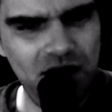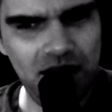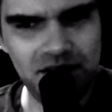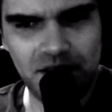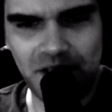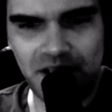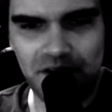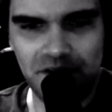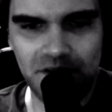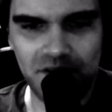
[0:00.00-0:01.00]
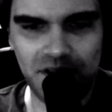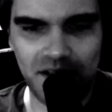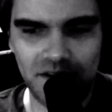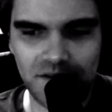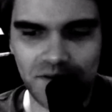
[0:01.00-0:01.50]
and some of the
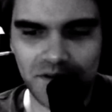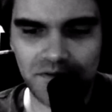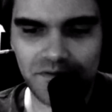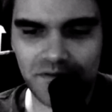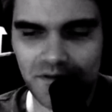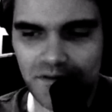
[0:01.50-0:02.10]
other sort of